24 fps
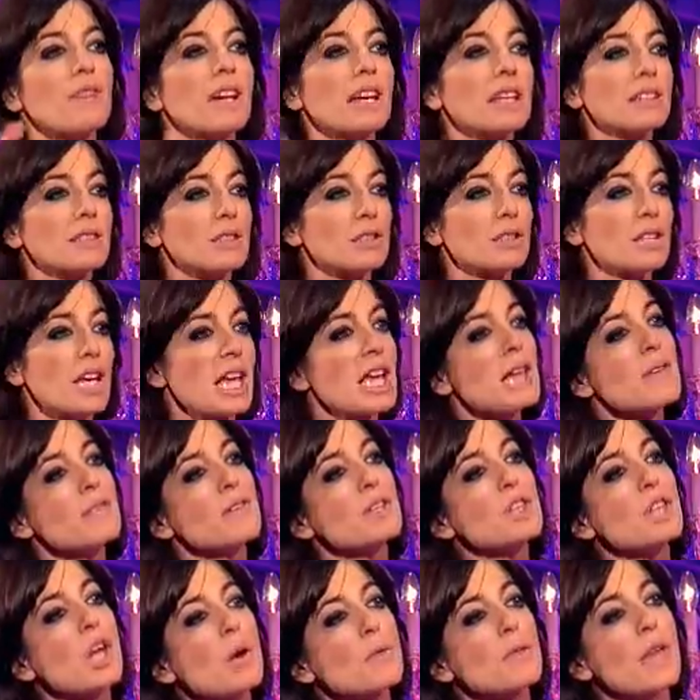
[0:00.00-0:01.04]
felt?
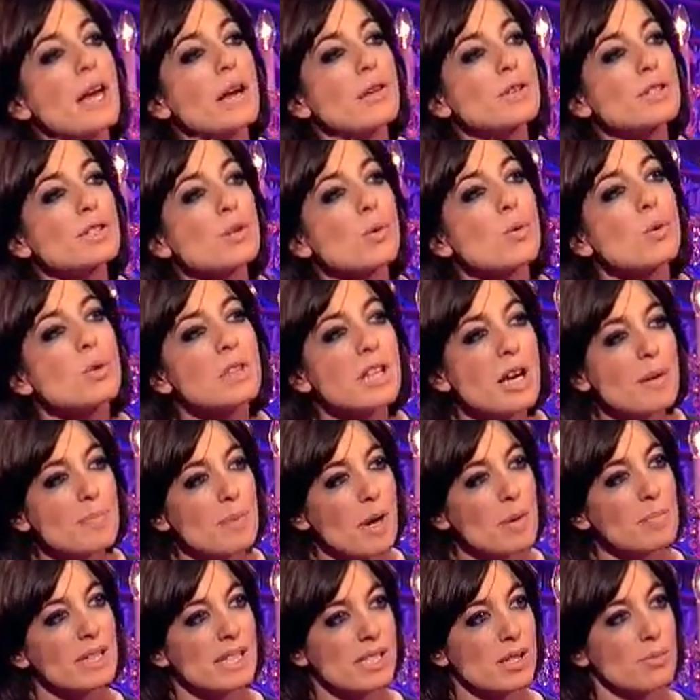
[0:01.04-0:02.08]
Even though there is all that
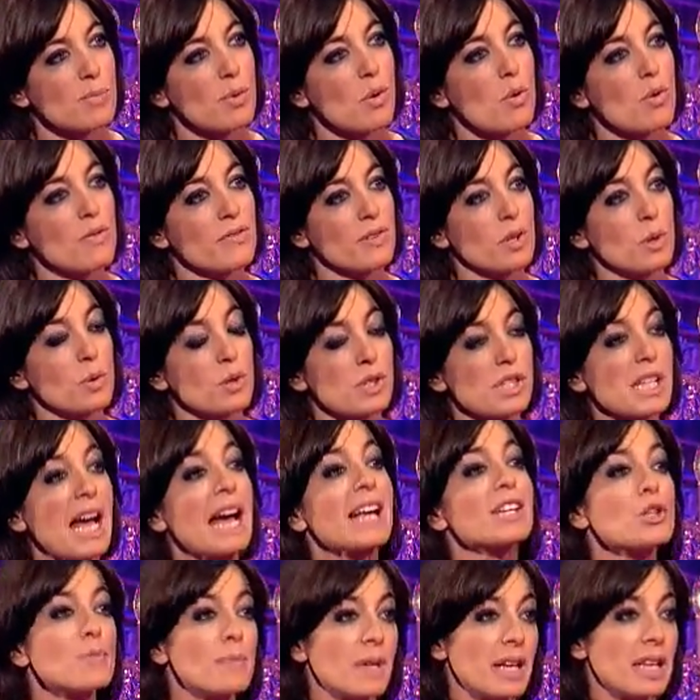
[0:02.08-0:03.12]
public support for you? Because
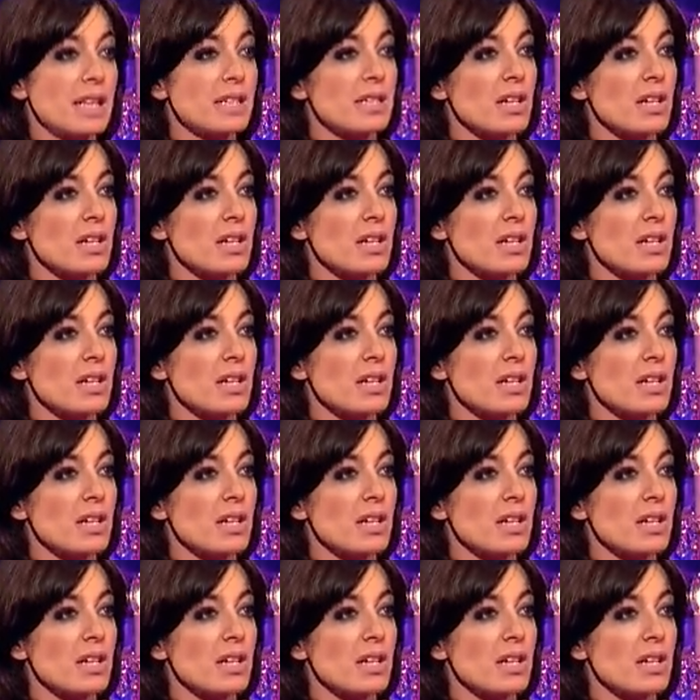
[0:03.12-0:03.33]
had you been in